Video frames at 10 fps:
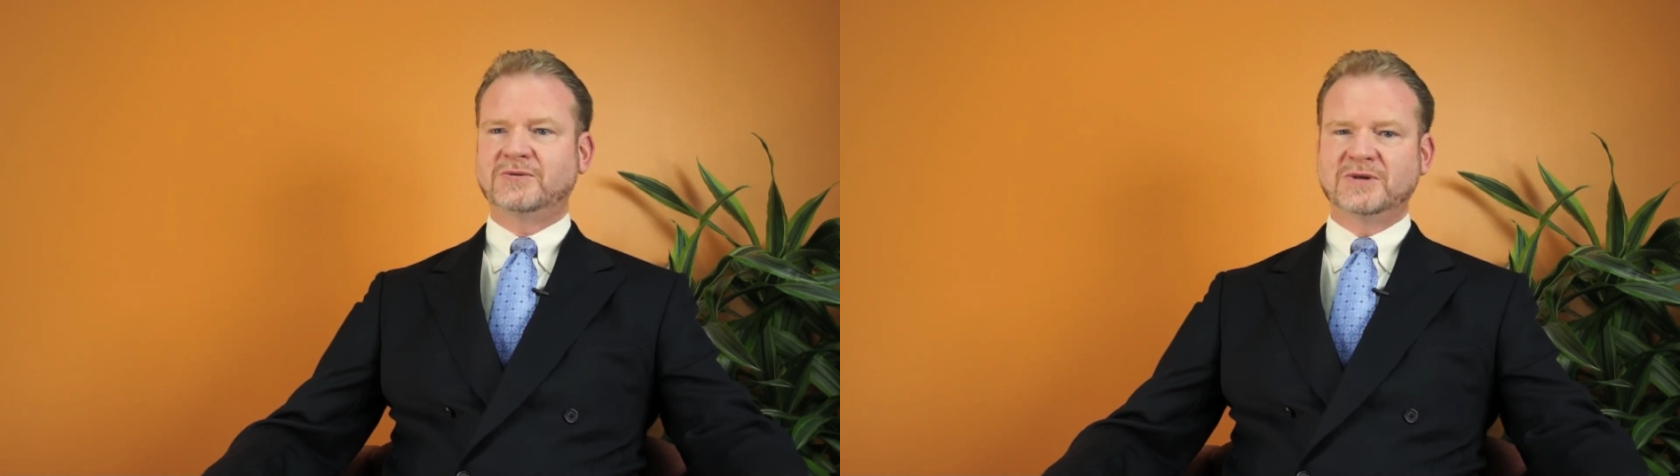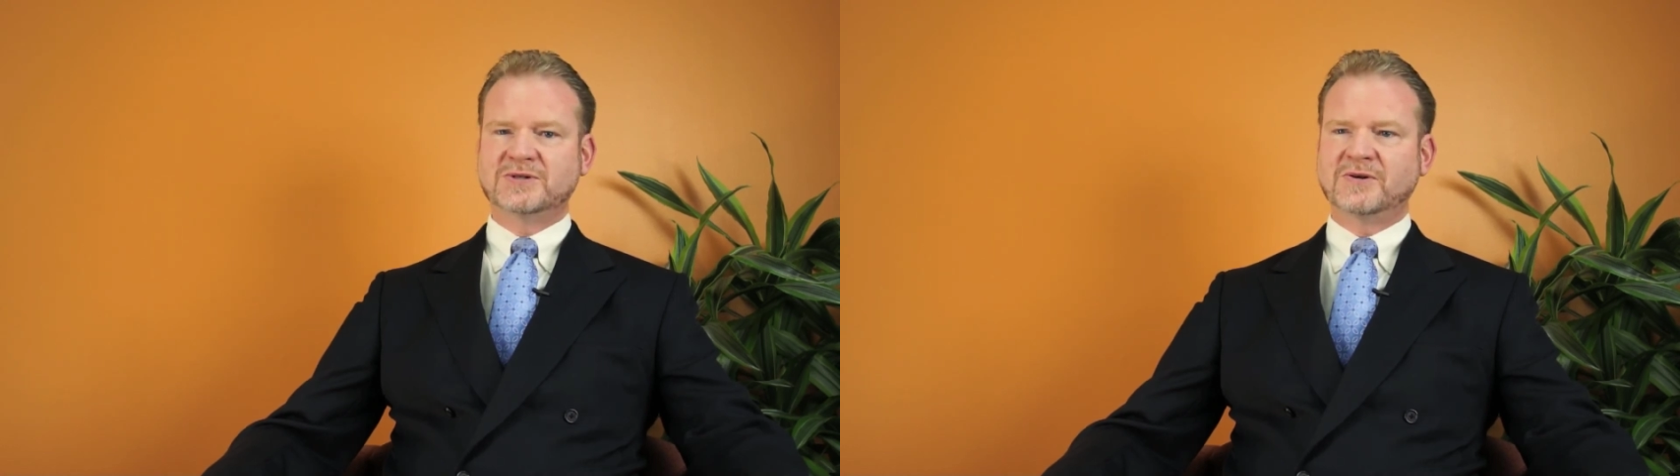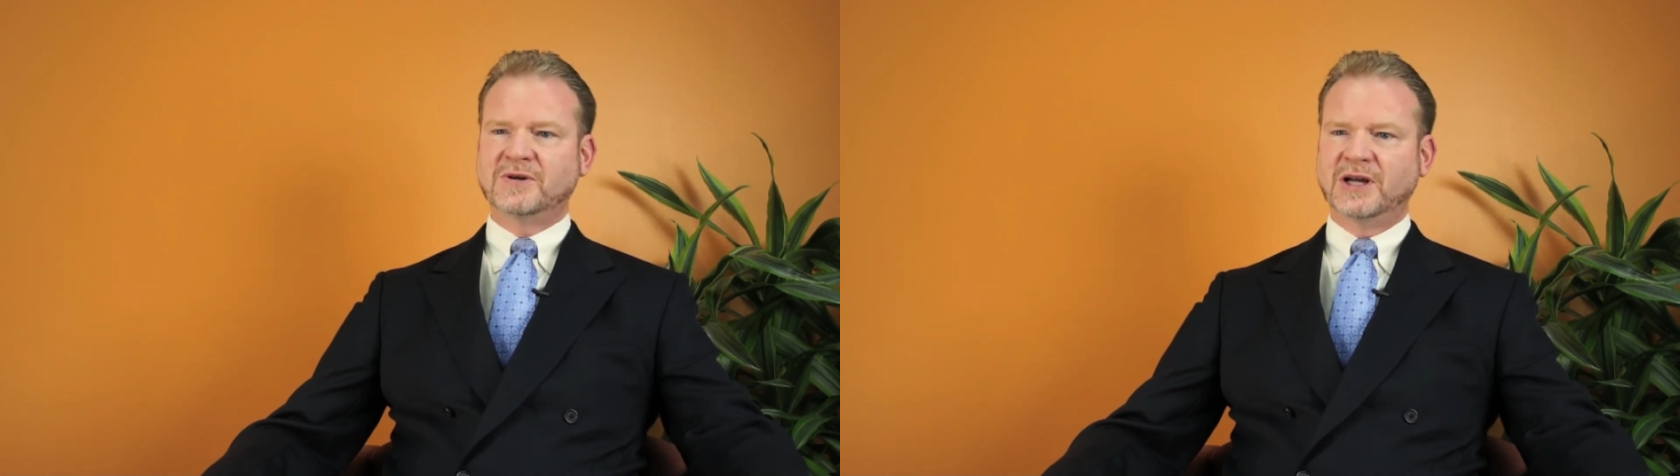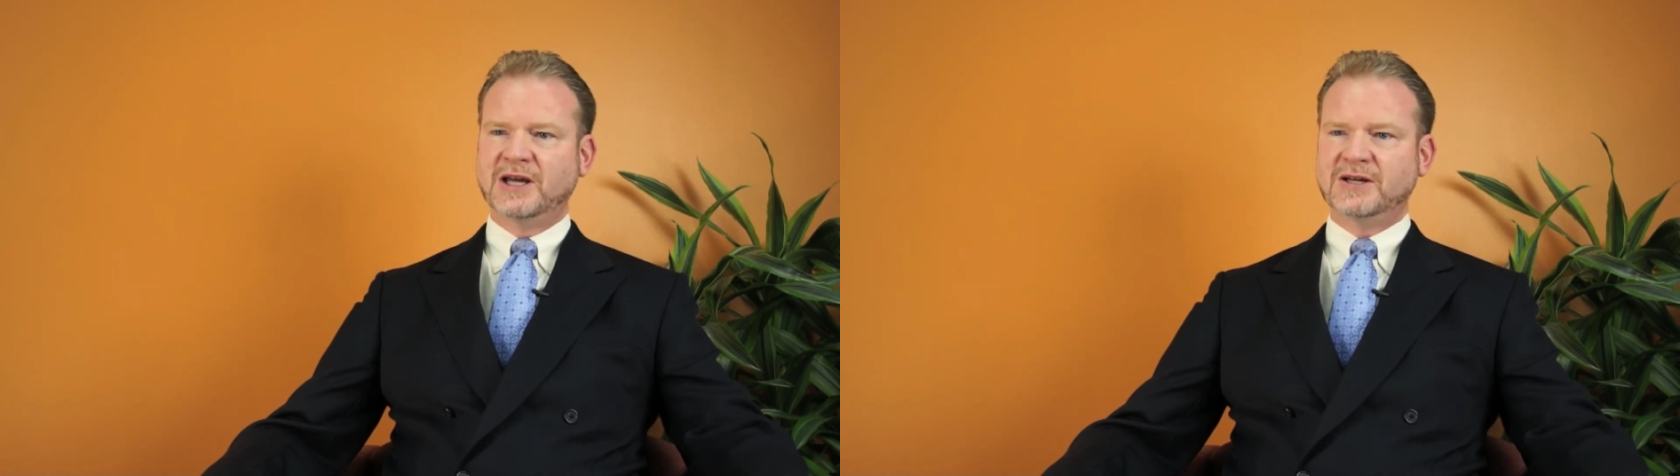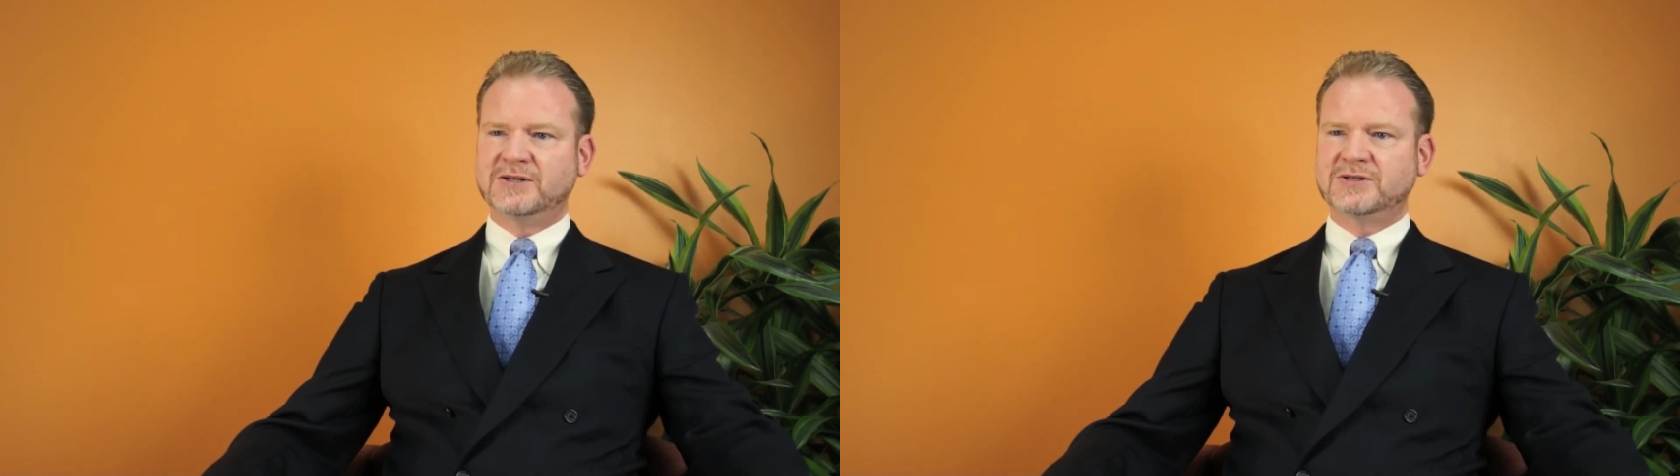get to a
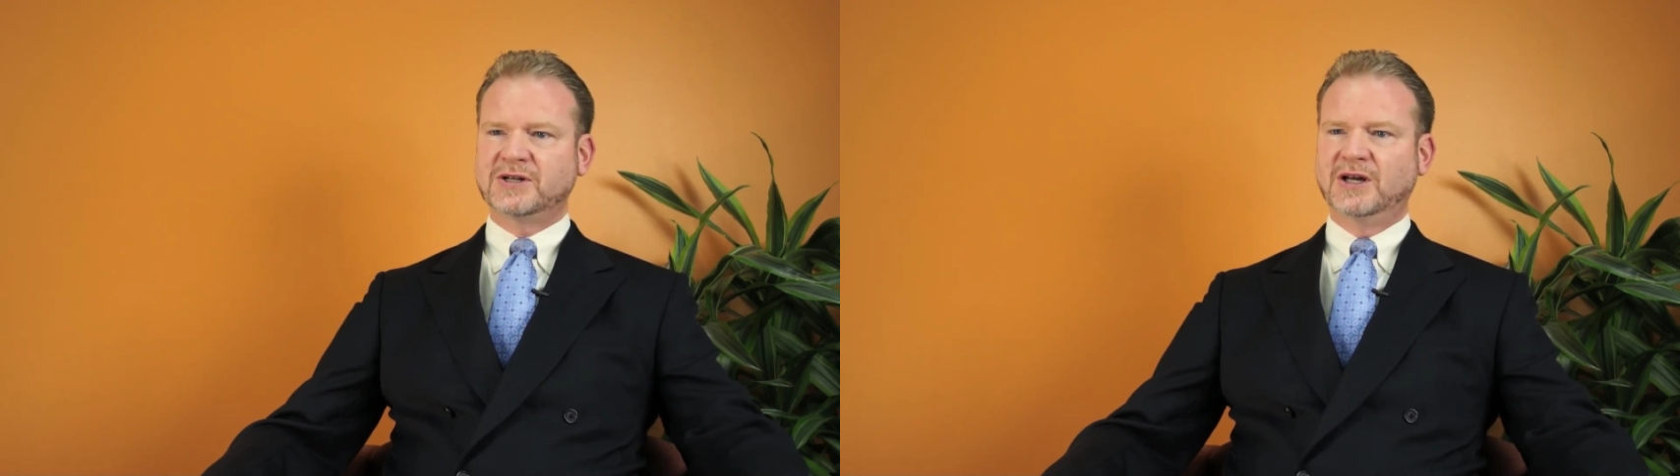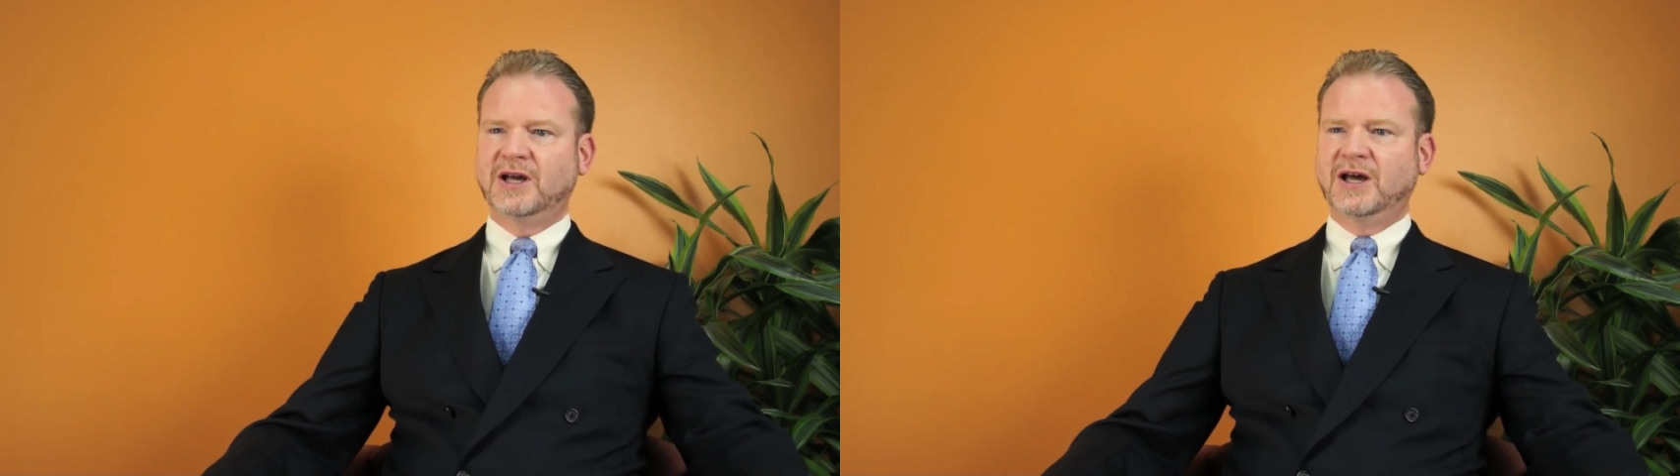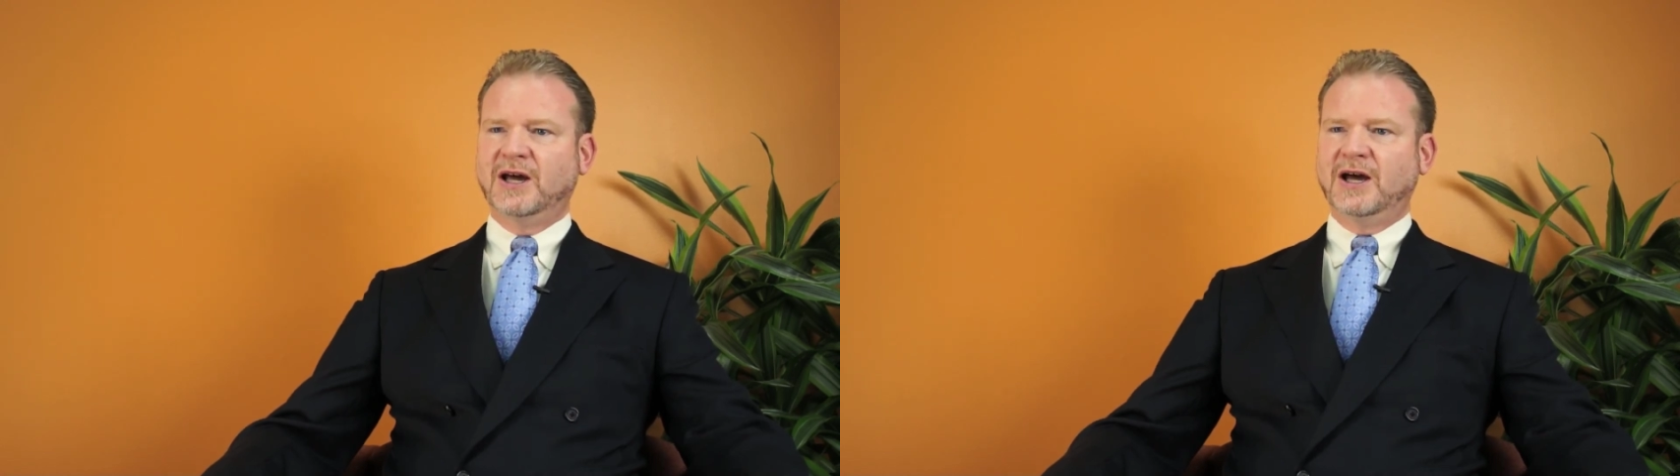certain age.